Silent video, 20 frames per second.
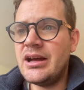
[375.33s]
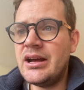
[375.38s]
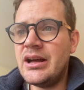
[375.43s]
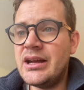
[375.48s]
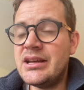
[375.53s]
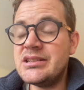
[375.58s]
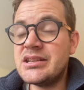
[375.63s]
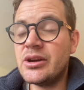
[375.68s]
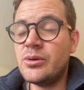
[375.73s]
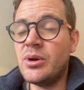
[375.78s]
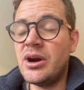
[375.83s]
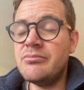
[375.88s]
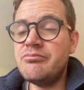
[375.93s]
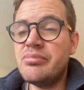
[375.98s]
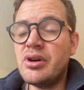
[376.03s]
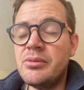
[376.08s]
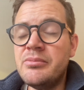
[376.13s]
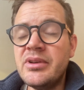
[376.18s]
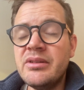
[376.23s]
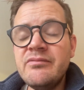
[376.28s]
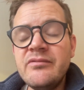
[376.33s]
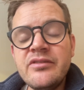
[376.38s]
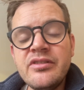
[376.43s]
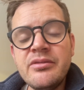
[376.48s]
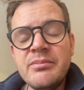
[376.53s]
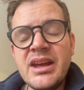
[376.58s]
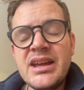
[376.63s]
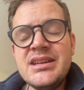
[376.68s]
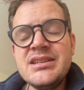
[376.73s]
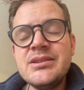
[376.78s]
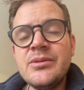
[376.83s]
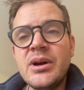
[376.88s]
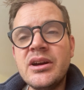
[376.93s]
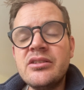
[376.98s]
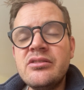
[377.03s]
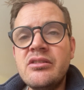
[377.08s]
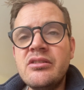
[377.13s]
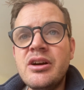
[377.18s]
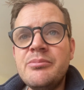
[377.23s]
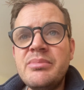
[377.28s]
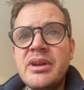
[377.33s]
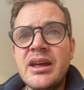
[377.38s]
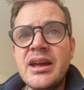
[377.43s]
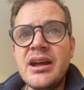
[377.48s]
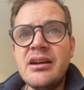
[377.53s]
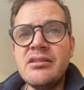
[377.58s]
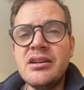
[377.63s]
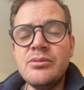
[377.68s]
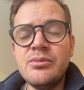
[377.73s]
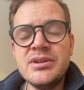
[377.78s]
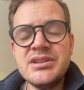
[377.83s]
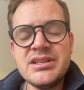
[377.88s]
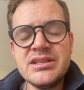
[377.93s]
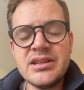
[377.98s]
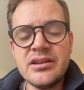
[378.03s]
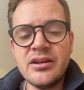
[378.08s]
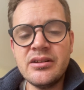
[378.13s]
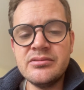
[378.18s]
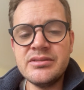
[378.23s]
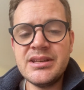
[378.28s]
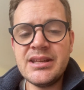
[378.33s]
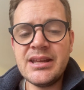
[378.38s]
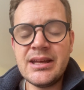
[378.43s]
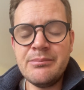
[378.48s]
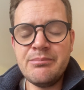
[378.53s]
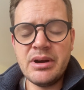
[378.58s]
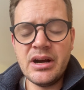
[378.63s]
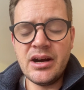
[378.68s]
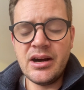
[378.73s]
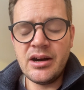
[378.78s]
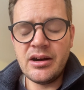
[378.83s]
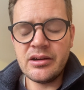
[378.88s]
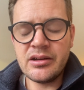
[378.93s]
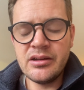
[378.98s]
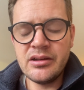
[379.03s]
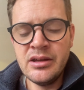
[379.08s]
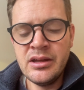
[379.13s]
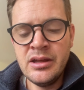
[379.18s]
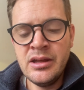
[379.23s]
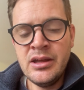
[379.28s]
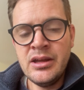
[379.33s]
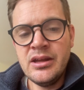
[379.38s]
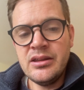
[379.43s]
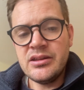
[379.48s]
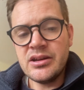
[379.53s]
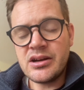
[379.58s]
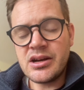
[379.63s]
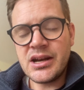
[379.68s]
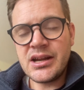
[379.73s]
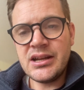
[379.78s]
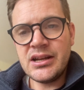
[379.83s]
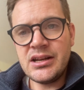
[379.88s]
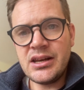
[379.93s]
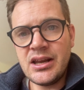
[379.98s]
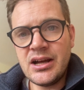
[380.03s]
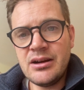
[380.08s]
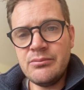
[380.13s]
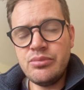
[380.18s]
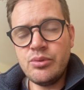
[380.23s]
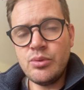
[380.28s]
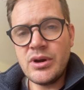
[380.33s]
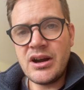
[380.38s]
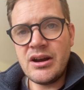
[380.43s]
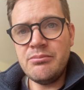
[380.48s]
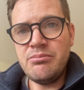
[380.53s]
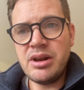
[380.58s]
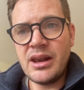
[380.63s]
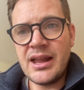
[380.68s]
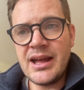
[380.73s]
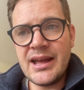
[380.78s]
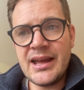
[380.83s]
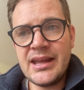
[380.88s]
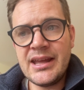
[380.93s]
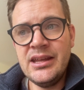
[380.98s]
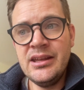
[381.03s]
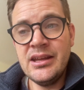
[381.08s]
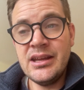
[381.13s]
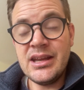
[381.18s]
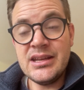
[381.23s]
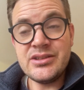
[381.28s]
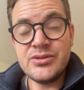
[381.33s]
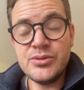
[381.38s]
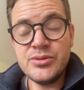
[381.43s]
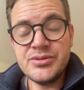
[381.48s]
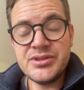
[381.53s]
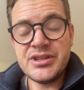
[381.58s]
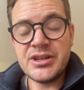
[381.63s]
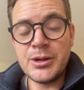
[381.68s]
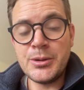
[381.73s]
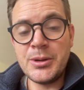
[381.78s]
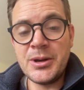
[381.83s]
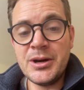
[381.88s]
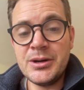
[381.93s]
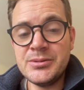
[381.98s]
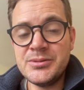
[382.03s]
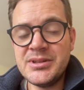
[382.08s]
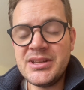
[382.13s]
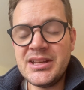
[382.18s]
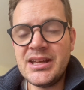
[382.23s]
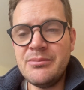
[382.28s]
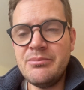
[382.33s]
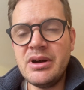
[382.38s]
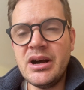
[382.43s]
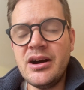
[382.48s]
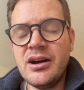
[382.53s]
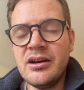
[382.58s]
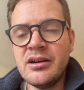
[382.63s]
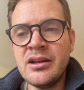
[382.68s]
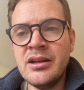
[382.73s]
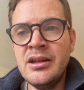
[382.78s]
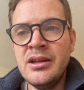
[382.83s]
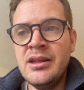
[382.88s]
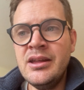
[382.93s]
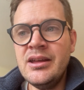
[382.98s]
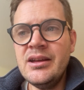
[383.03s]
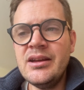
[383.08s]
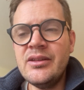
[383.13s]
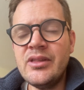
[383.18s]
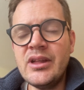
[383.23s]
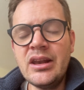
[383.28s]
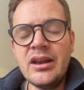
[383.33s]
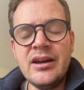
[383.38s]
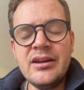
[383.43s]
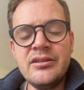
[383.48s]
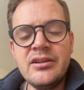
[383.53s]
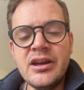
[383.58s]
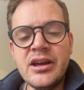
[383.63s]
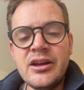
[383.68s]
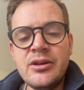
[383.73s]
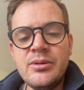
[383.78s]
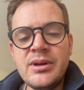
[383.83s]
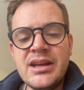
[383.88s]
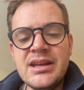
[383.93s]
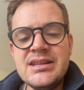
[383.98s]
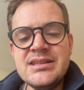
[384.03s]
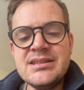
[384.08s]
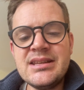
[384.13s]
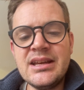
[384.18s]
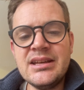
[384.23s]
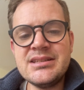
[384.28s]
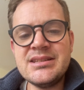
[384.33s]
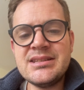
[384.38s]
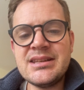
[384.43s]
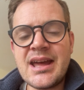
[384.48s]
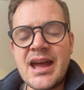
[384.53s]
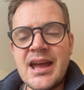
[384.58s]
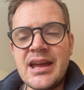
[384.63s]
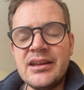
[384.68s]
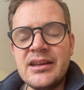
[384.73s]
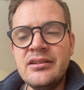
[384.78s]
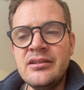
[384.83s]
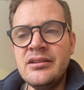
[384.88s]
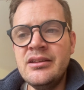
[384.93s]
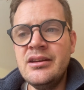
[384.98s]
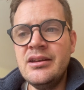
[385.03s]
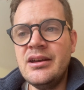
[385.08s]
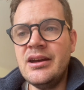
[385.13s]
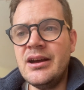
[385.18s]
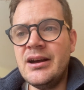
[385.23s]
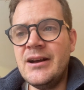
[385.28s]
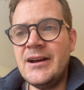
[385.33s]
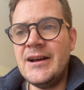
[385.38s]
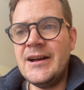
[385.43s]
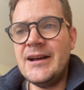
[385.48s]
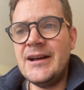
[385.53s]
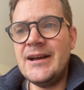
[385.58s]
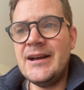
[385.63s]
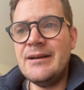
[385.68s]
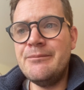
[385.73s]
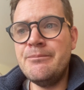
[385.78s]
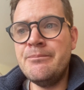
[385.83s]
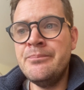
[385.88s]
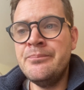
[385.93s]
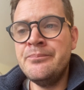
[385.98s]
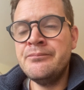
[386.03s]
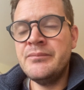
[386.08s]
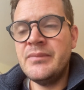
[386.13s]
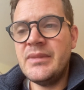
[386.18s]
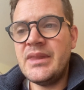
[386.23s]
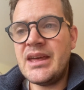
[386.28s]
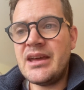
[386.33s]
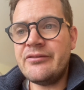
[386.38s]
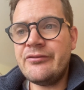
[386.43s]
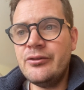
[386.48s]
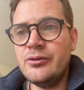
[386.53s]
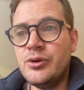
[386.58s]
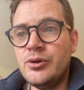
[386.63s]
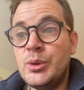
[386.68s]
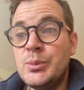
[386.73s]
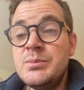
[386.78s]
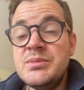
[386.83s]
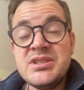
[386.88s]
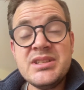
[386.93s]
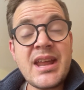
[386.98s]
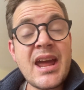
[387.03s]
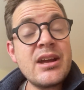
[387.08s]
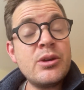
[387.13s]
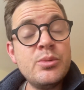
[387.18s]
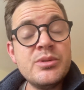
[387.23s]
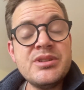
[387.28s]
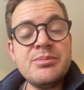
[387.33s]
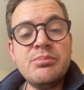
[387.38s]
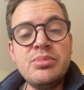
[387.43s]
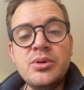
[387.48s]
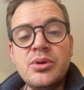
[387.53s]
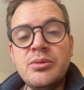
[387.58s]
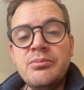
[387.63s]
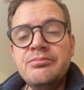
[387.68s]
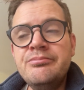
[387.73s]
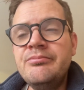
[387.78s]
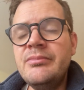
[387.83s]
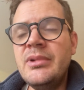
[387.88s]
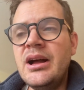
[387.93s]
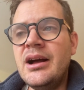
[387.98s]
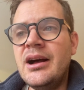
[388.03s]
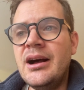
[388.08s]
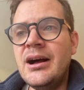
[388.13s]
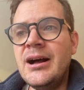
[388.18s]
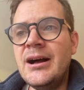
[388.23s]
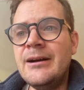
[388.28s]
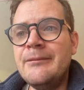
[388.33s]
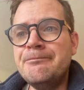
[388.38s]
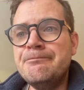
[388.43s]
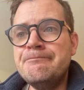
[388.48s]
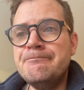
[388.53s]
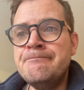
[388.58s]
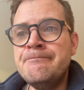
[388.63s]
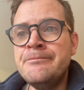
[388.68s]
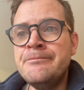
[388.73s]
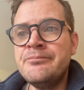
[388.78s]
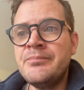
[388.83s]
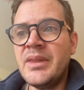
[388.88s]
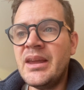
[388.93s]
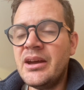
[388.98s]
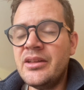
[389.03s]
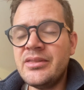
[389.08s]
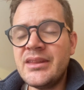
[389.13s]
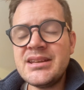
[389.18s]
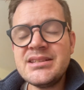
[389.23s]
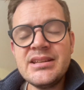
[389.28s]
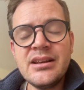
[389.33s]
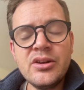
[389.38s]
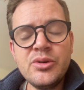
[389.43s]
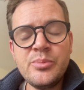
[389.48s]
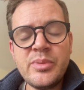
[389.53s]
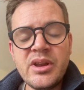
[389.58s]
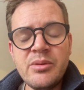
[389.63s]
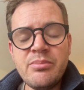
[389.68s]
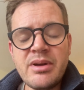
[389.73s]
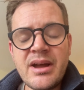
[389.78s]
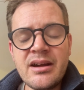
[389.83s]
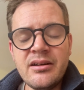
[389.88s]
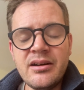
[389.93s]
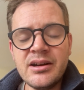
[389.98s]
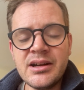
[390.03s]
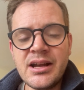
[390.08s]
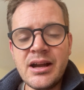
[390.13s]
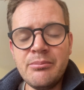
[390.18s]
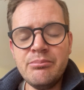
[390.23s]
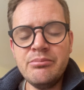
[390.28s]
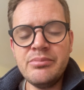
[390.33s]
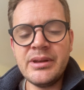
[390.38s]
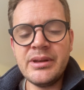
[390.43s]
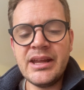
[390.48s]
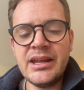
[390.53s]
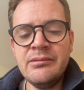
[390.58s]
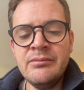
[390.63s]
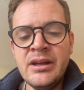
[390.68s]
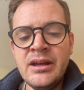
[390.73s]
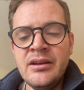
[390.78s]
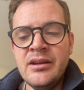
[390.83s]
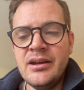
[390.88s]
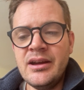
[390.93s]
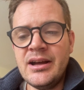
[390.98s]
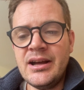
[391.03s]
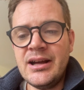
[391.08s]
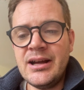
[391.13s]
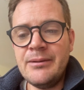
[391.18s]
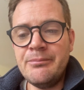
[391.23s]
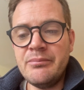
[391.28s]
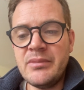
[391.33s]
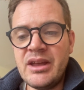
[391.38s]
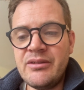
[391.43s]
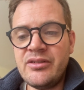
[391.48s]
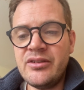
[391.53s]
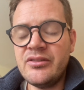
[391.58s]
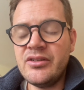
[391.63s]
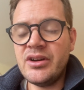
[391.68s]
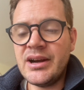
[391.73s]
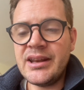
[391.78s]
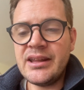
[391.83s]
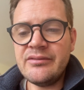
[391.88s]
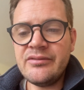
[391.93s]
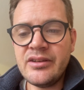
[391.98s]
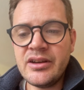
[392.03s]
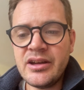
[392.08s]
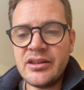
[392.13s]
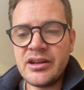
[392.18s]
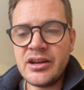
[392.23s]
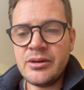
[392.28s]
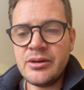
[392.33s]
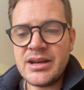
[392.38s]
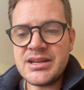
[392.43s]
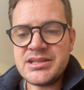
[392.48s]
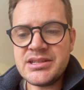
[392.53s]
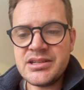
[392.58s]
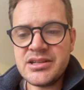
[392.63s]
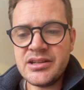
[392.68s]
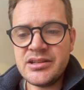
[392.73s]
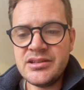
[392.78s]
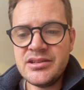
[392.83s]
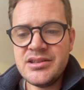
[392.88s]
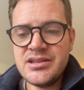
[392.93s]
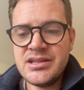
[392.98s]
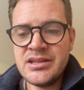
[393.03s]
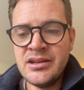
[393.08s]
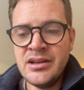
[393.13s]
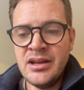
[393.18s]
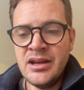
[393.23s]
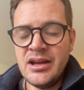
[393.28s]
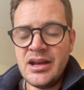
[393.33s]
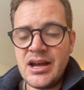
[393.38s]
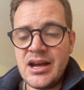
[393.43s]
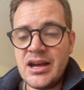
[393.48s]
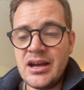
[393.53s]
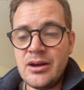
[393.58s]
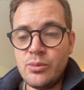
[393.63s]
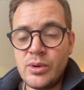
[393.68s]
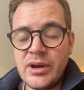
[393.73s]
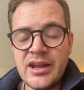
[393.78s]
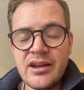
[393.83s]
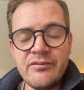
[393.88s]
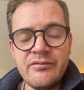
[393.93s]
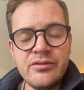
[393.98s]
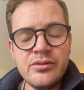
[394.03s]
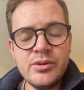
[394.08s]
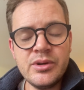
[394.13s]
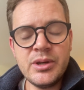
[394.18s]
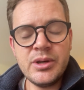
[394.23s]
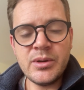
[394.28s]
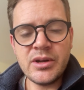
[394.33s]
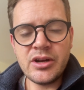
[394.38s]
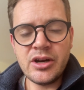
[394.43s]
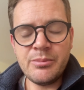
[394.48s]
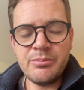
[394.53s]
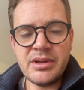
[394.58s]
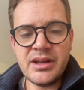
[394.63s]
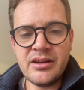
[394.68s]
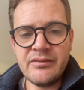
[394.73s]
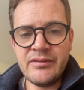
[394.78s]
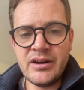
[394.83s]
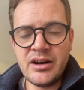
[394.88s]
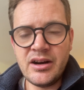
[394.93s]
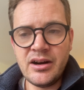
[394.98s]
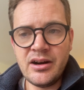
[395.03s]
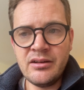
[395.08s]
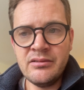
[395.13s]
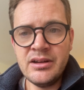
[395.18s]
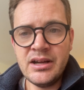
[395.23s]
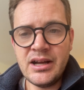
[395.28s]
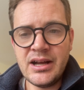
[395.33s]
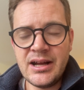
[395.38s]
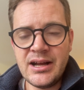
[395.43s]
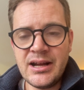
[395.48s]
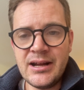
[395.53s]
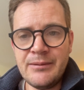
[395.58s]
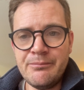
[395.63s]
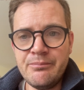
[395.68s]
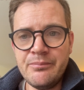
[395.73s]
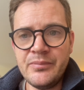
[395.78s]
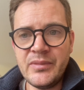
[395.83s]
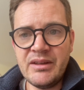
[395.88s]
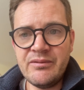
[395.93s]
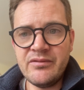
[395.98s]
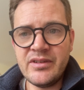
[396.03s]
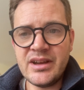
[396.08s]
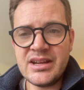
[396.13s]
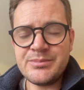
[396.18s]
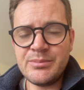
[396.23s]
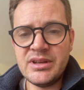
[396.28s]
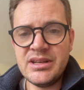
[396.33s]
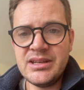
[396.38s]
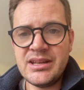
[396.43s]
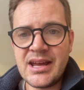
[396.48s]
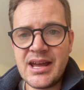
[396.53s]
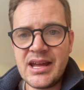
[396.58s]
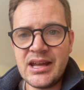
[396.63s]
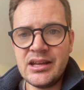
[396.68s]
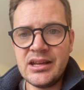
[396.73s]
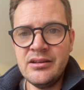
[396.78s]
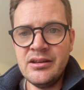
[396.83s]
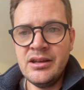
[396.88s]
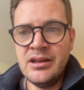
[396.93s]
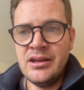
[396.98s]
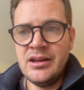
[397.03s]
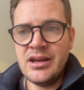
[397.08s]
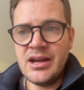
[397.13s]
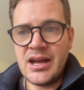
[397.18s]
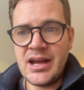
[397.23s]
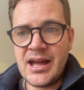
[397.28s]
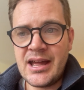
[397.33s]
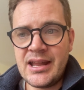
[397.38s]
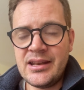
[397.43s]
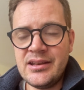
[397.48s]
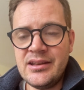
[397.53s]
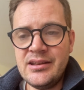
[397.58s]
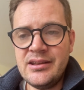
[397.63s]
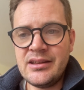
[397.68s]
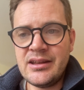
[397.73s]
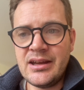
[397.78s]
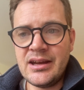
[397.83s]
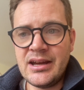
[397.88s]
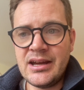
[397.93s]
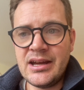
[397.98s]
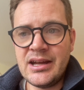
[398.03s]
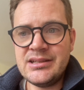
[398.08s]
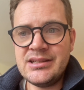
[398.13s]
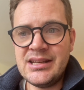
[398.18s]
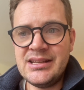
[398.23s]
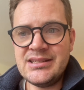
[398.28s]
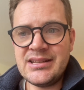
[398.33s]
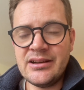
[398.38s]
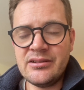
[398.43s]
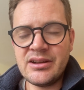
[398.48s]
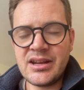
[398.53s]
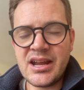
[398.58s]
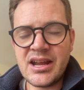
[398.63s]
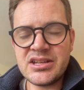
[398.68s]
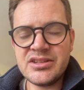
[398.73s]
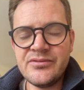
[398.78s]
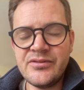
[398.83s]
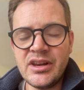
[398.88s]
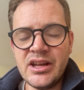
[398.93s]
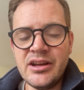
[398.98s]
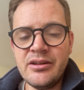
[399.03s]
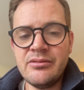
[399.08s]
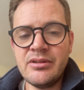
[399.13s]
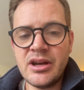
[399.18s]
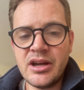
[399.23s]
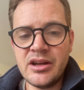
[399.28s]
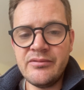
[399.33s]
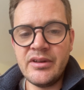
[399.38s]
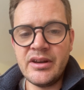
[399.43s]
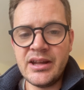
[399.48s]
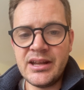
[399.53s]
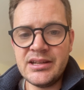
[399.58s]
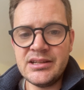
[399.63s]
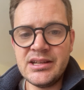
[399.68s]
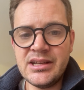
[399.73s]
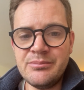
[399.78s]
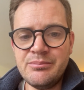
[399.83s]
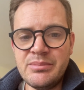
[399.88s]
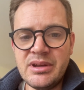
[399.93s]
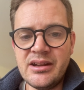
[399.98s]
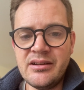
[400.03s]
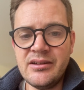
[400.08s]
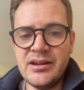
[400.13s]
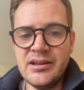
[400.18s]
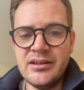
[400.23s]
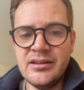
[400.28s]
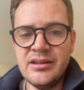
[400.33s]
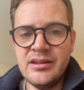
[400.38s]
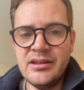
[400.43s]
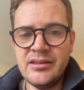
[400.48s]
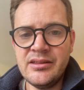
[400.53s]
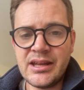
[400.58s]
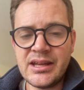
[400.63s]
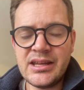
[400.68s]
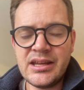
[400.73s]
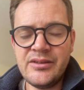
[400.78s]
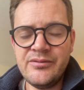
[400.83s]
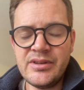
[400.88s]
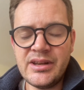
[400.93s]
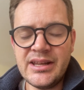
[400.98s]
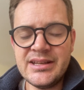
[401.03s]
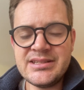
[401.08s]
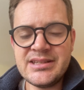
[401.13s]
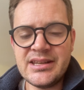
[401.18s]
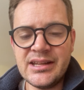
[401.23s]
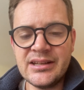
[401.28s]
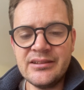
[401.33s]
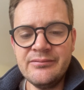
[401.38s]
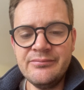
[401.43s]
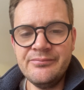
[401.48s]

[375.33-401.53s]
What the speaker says: is quite prominent for me. So I grew up in an area which is an old deer park. The cricket club where I play is also an old deer park, and the logo is a stag. Therefore, Stag was born. And that's a little bit about our company. If you've got any further questions, we can forward you a copy of our investment deck and detailed cash flow over an 8-year period. Thank you for listening.